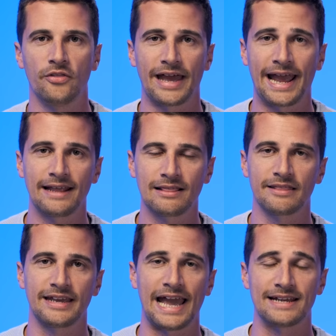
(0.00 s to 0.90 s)
On the handle
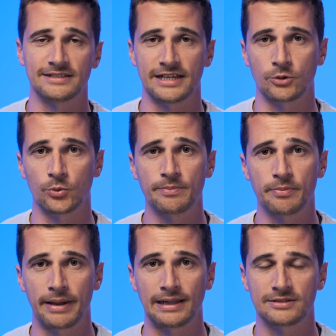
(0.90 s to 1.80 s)
they added a
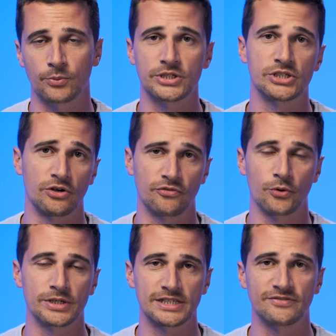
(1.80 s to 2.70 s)
grip belt, which of
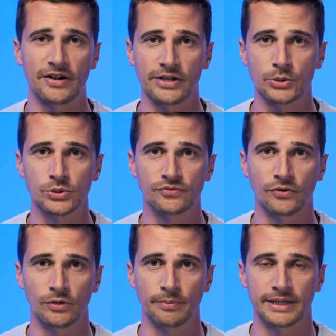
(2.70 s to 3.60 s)
course is very
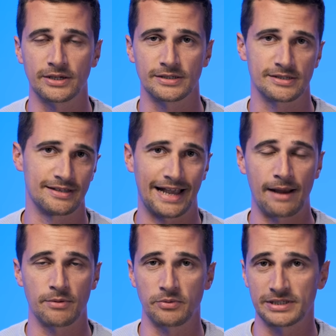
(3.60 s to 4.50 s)
useful because the
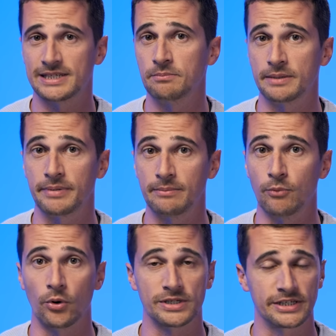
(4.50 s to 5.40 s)
camera will simply be
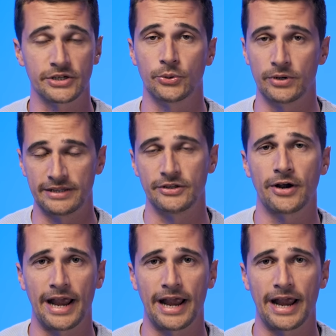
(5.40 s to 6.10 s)
more secure in your